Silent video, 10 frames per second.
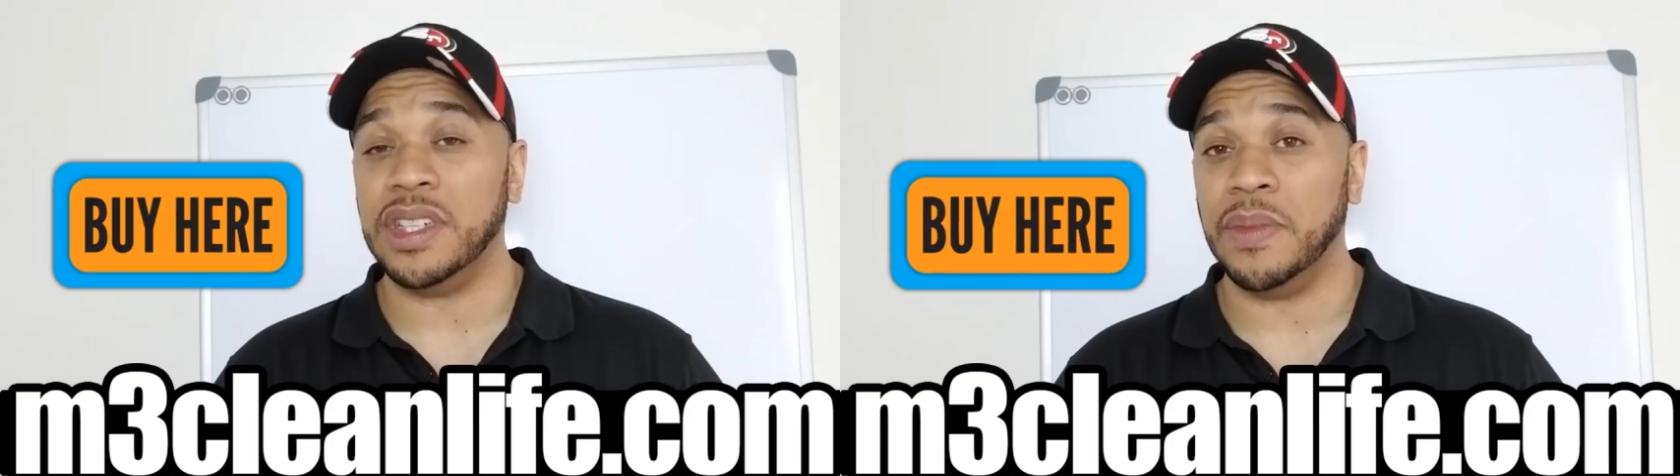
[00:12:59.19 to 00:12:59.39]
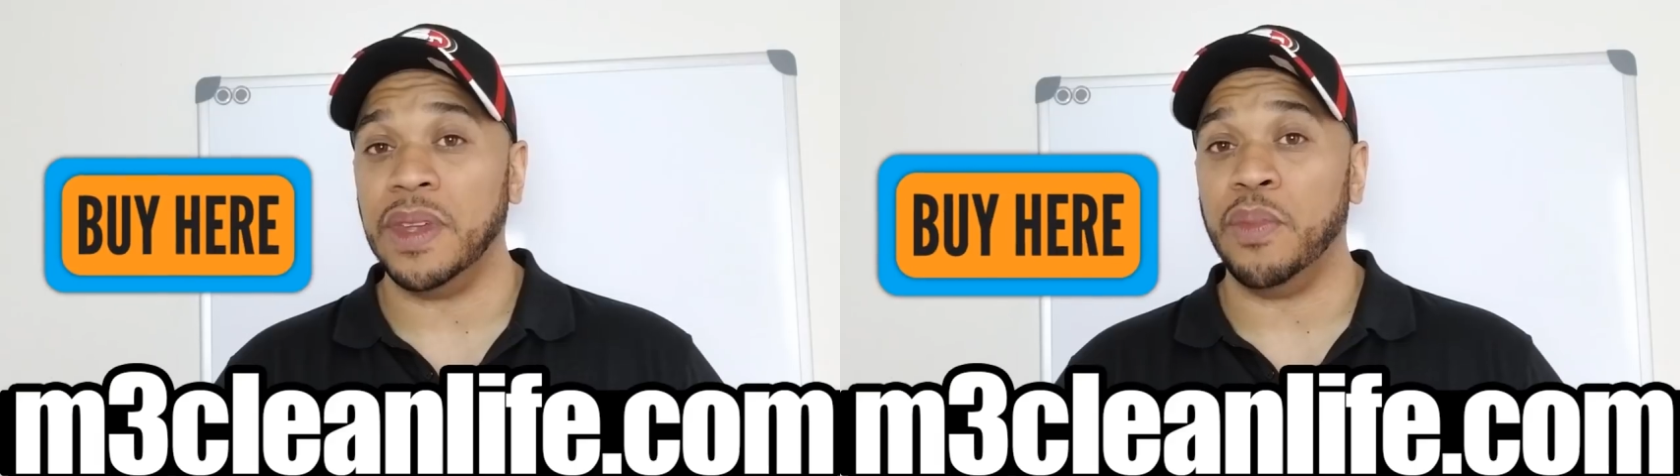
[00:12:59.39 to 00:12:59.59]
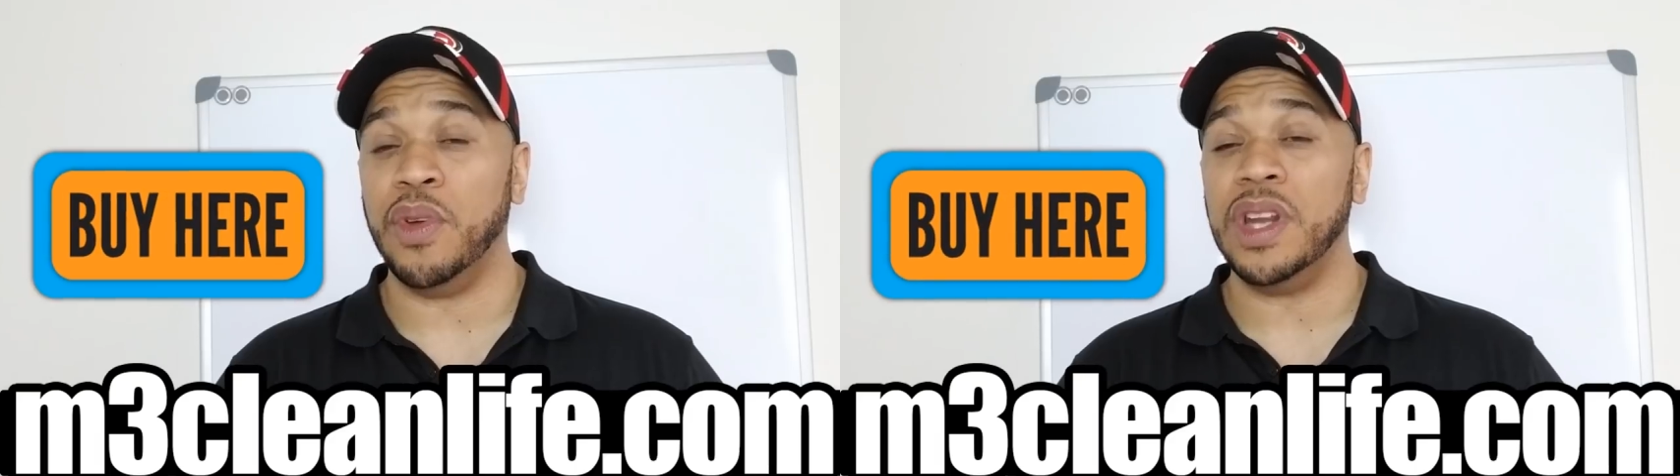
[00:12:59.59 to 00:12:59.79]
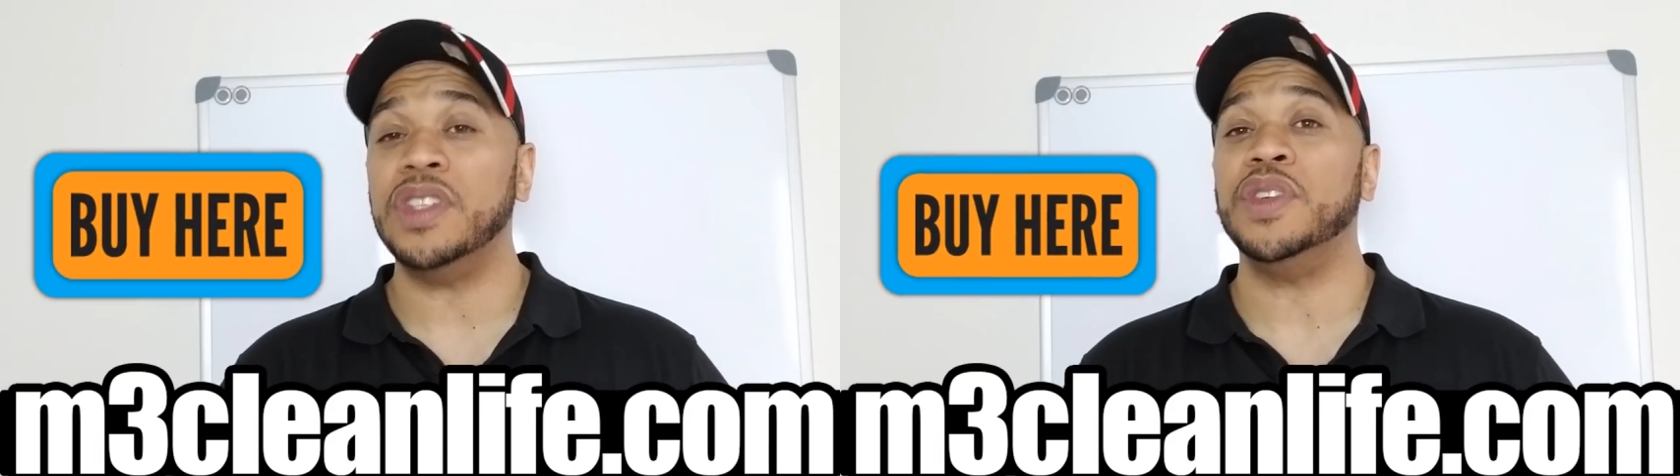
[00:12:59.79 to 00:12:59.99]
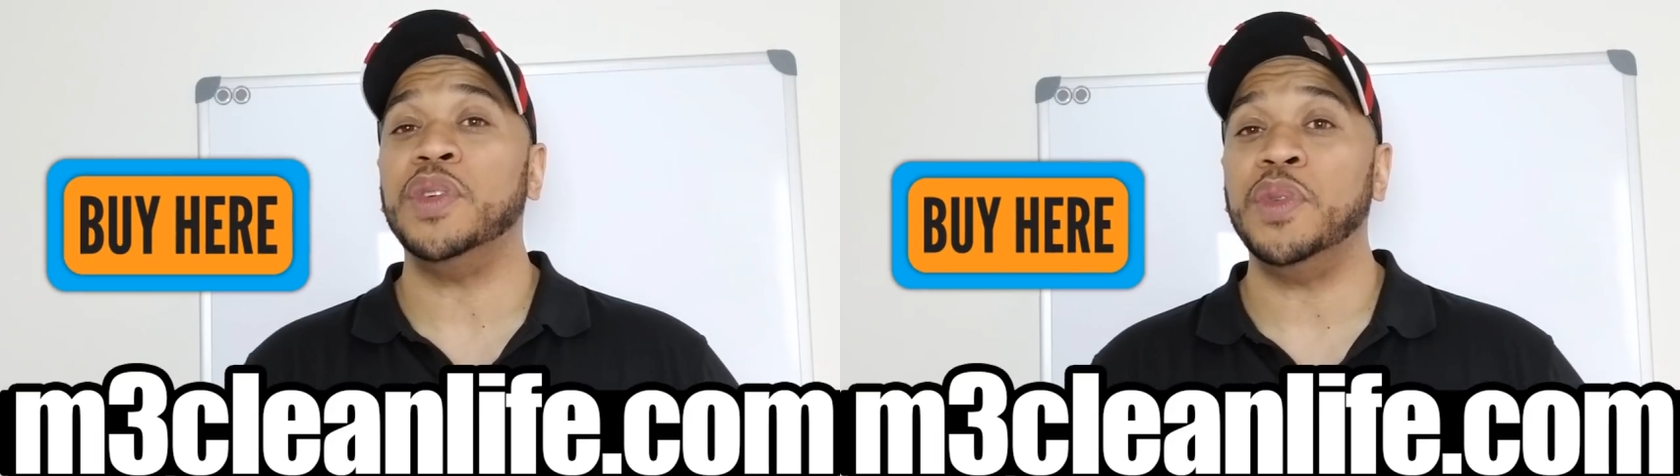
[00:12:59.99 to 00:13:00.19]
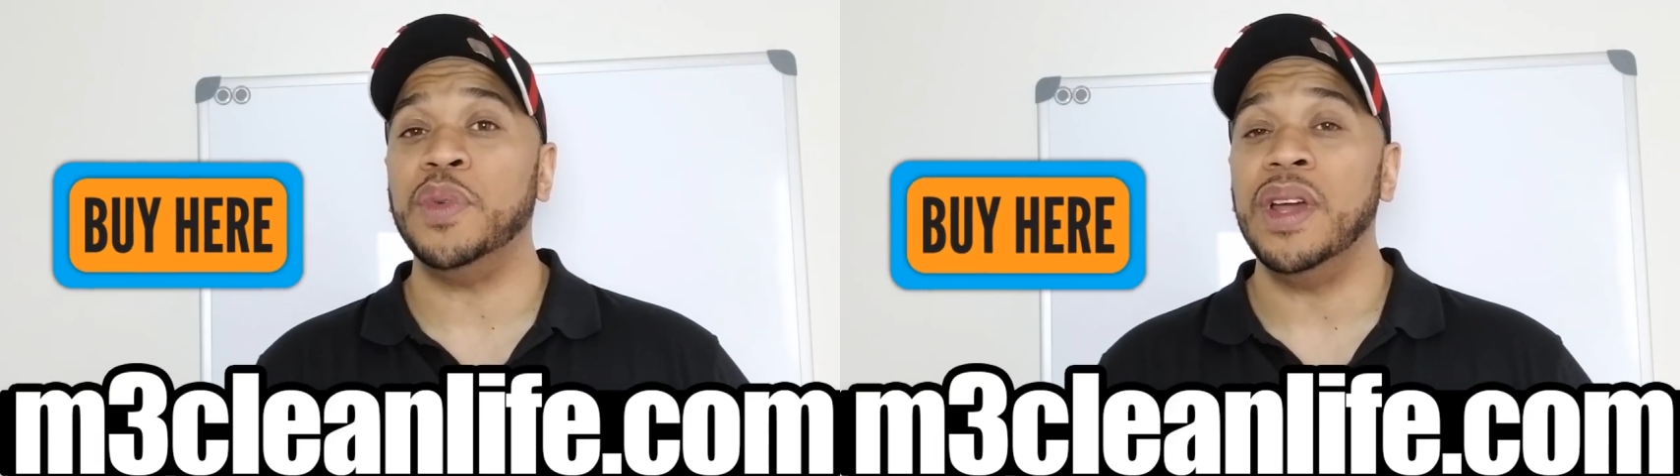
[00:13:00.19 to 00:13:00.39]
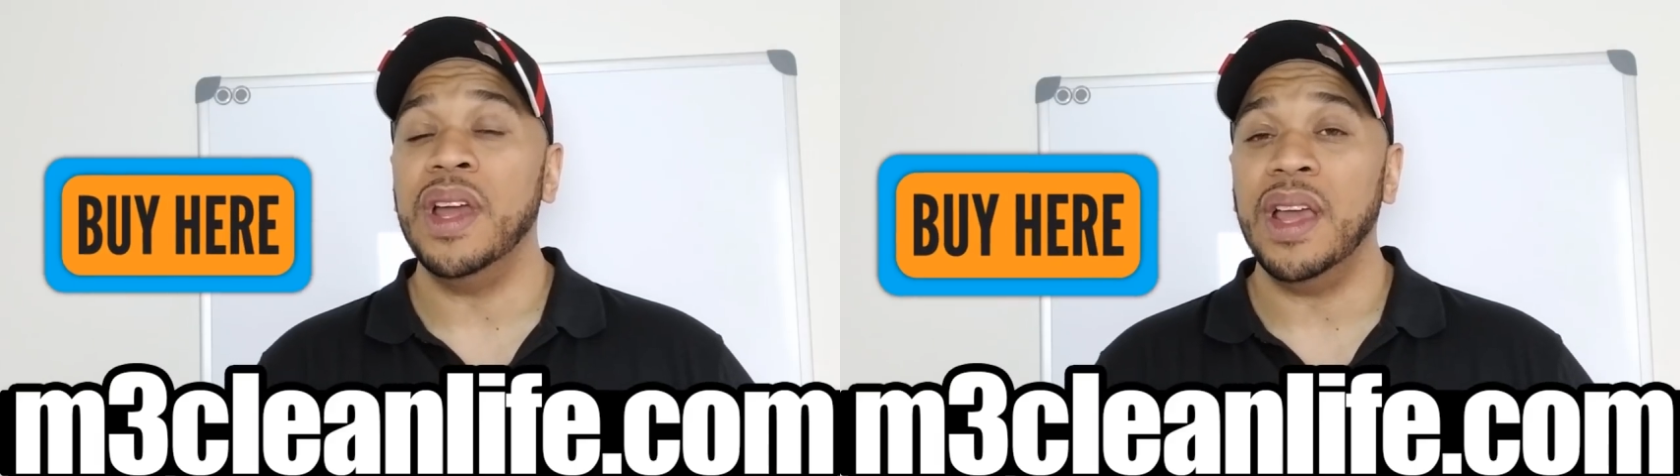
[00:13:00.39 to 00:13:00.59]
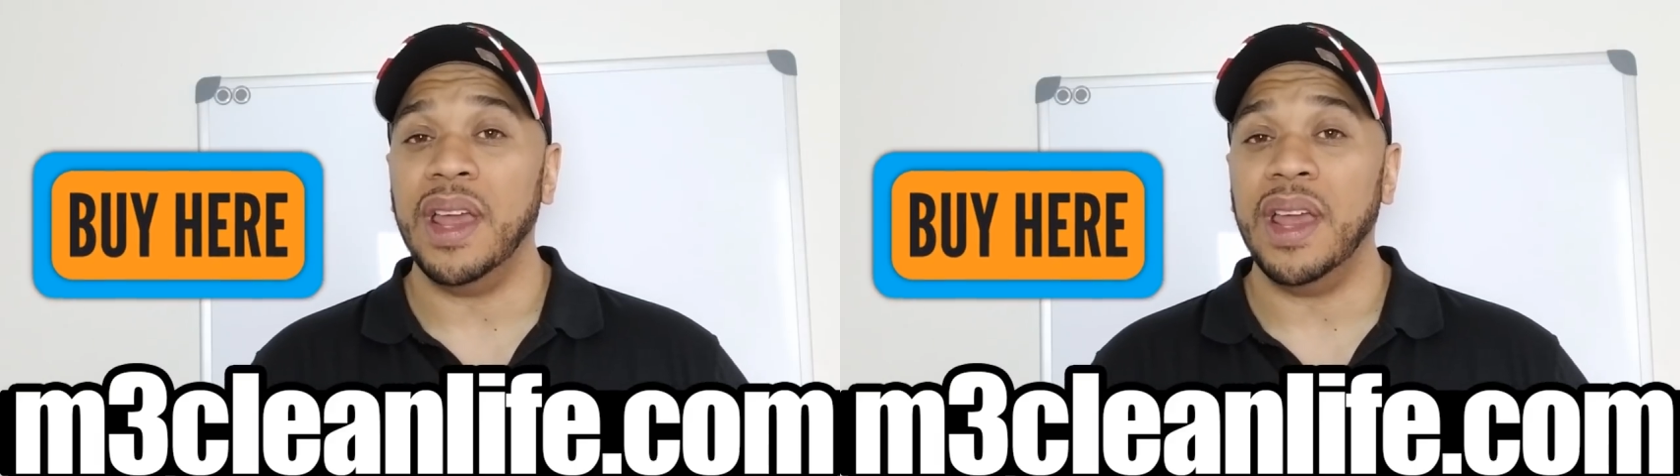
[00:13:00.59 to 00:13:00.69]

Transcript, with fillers: something pretty soon.